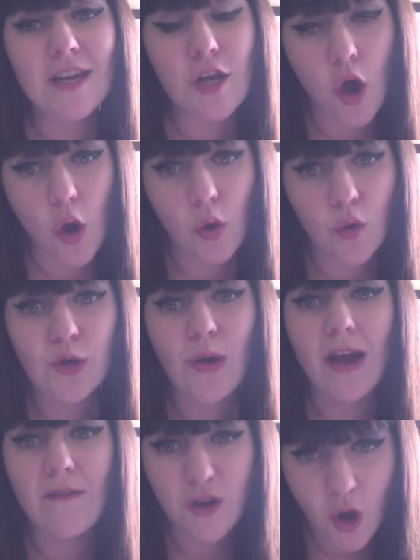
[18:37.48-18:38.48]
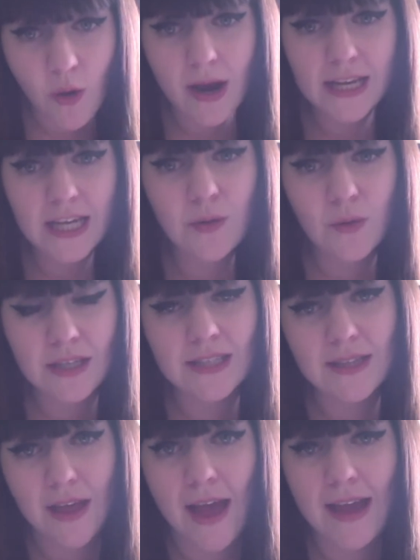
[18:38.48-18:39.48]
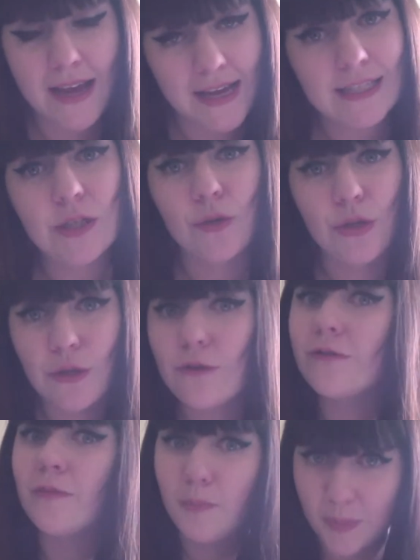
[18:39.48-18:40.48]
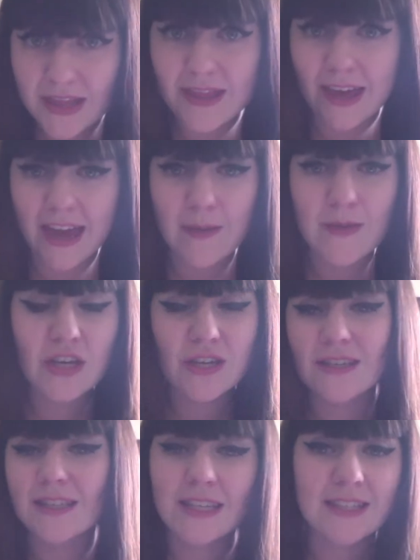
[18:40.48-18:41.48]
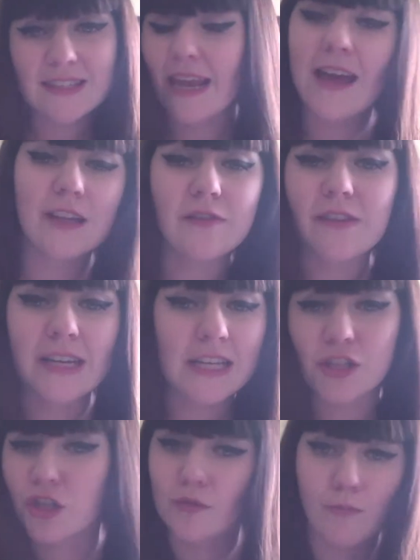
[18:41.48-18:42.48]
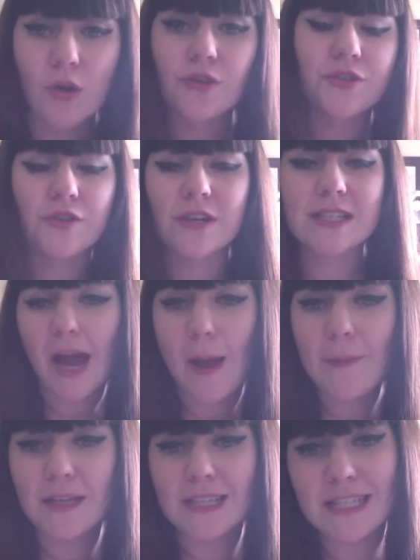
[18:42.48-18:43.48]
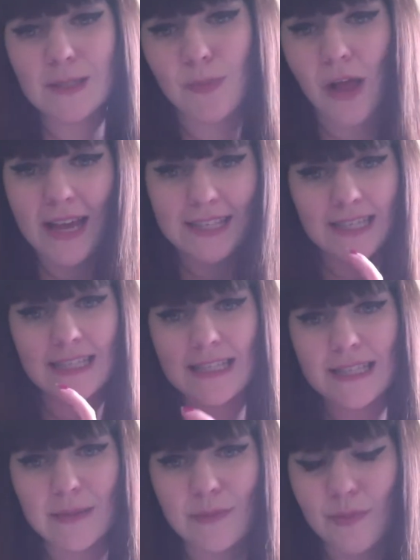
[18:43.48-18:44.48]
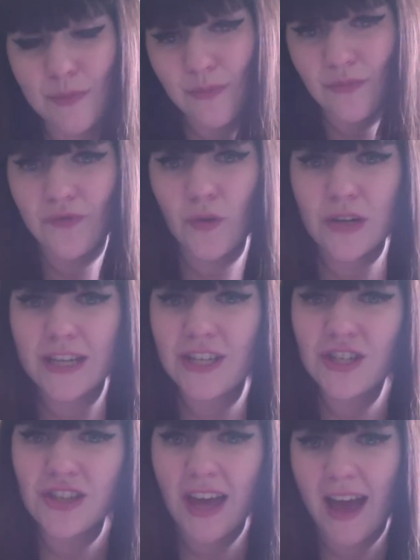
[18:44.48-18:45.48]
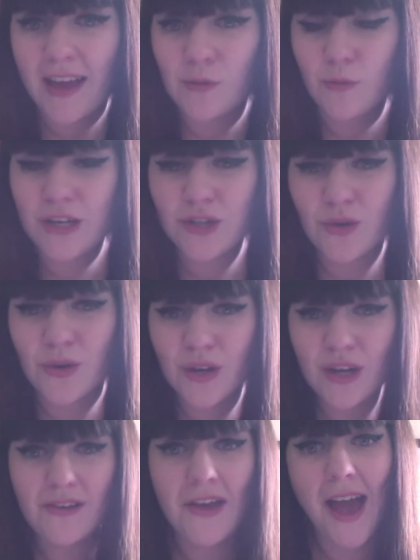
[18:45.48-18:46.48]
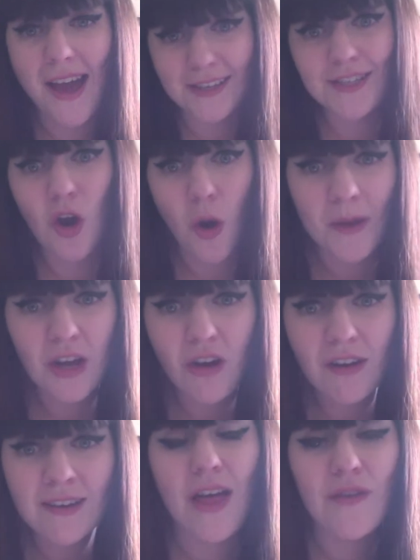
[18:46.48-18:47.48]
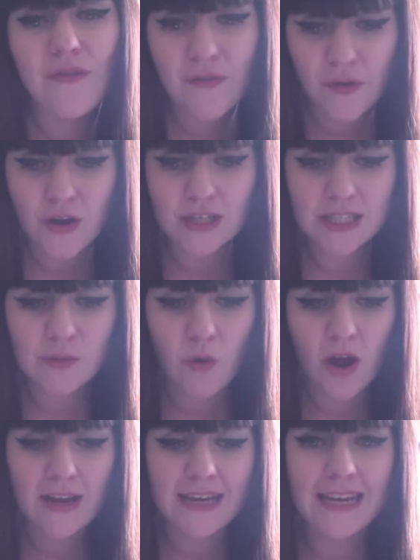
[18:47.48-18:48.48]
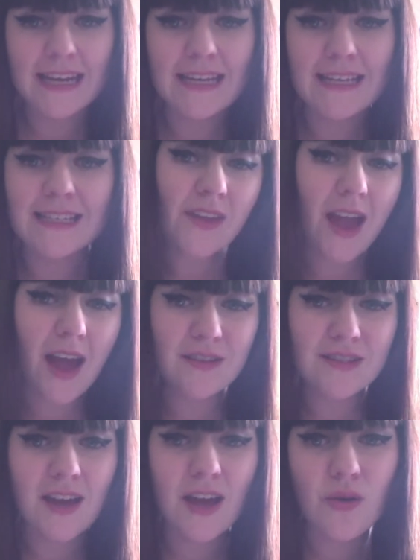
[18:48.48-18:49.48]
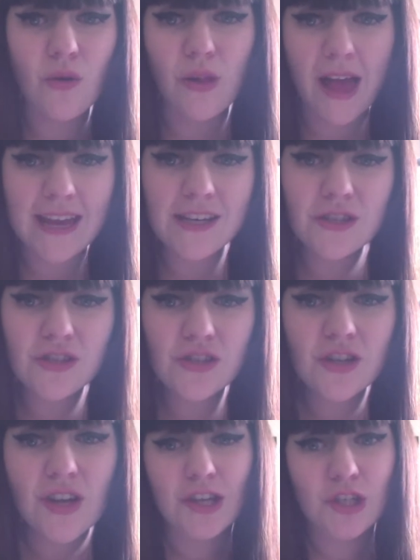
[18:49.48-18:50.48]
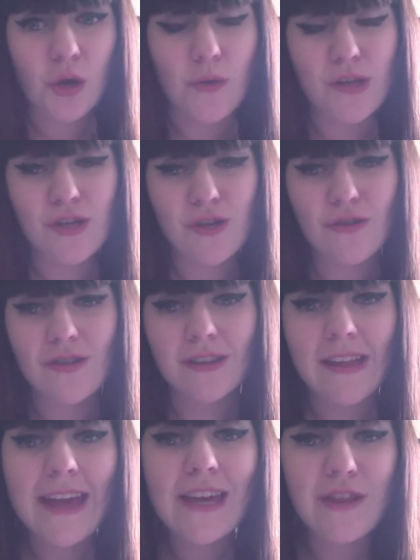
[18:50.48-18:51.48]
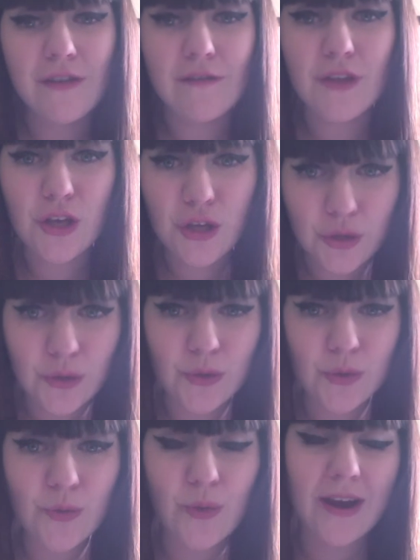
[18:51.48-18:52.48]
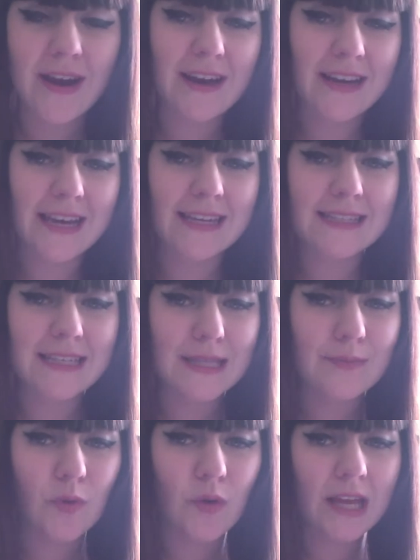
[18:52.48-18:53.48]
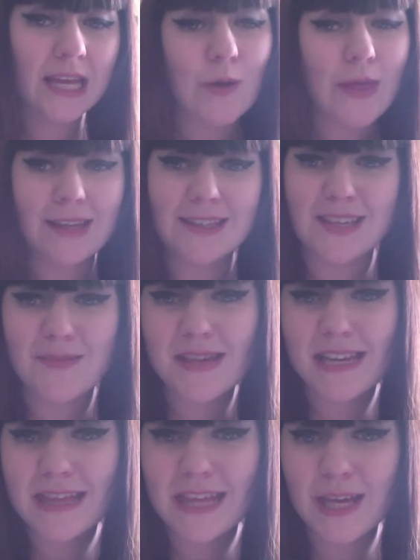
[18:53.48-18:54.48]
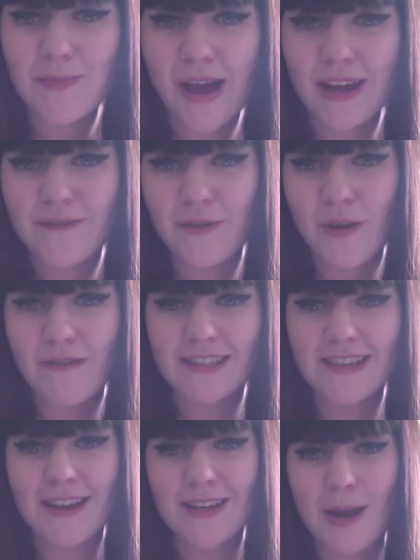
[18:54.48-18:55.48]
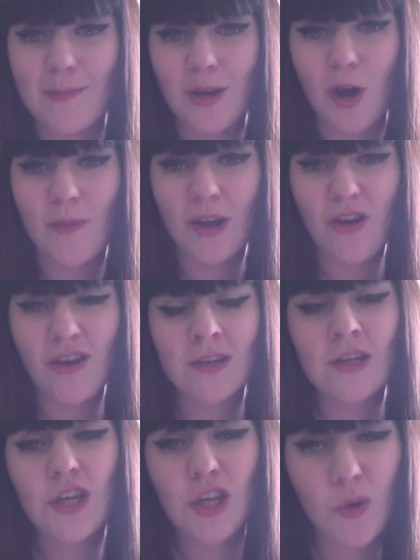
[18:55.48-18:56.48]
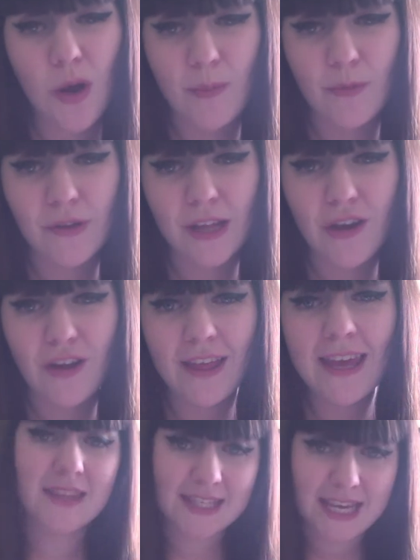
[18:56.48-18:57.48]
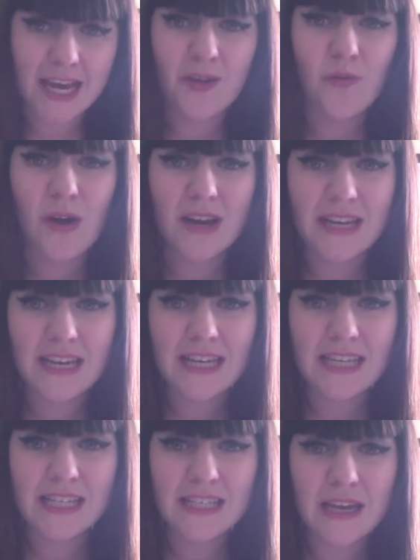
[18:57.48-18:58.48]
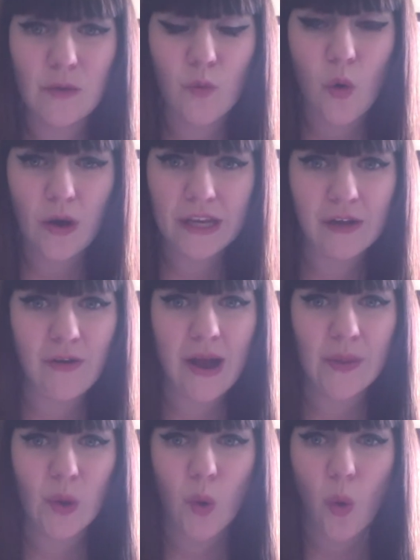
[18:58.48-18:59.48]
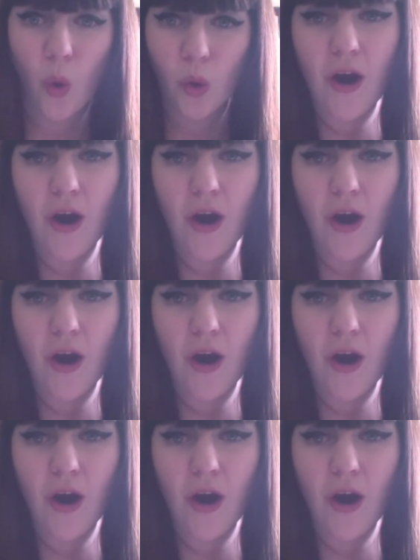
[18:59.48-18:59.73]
no, you have no idea what it's like until you've been there because the scale of it is just monstrous. I'm going to splice in some footage that we took at Comic-Con. The first one is outside Hall H, showing you the length of the queue where it gets in the morning. That's something to think about if you ever decide to come to Comic-Con. Queue up really early. The second one is walking around the hall.